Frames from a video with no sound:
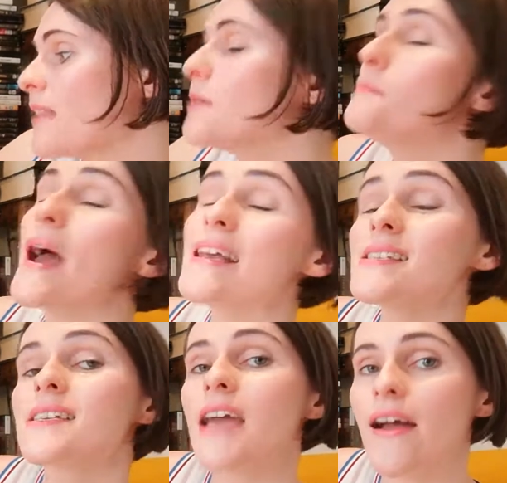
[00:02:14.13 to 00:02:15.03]
The
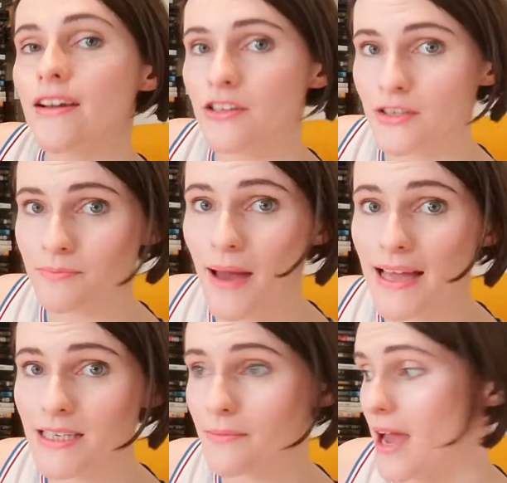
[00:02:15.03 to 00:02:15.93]
best characters in
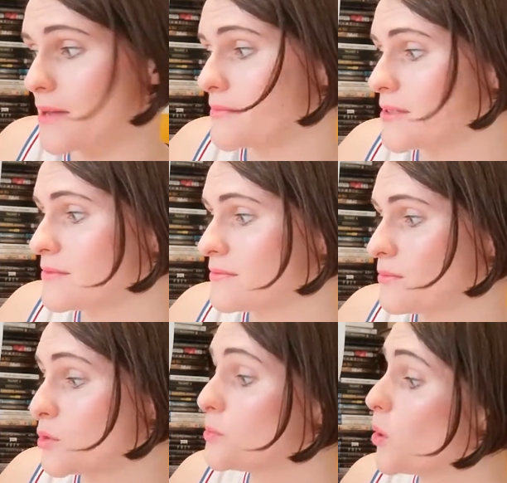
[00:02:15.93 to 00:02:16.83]
pantomimes
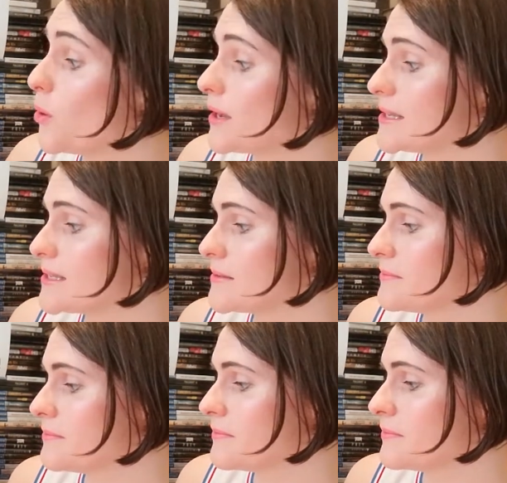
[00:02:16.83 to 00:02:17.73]
were boys,
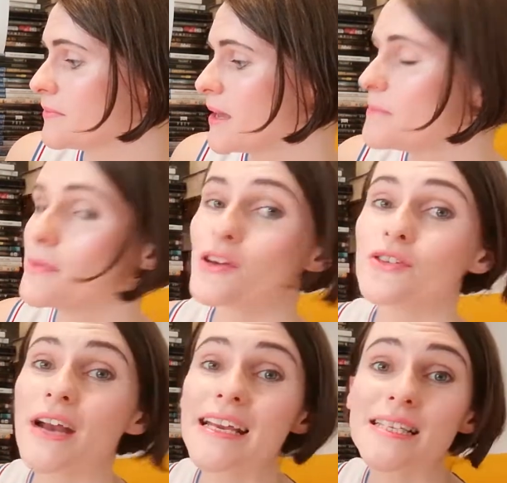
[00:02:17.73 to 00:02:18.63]
but
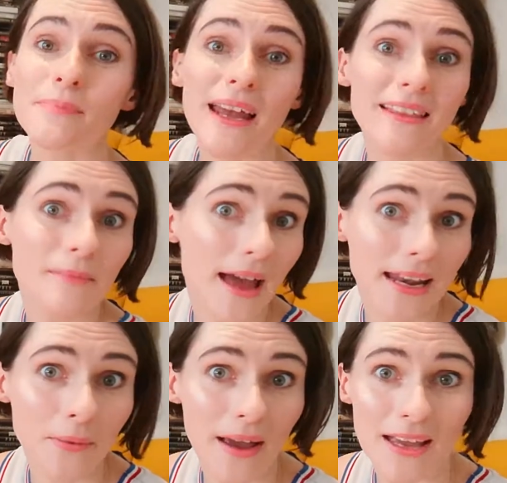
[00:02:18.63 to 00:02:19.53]
Grace played them
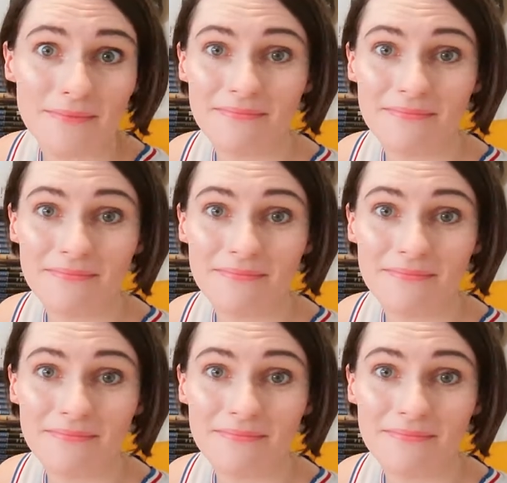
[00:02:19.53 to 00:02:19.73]
anyway.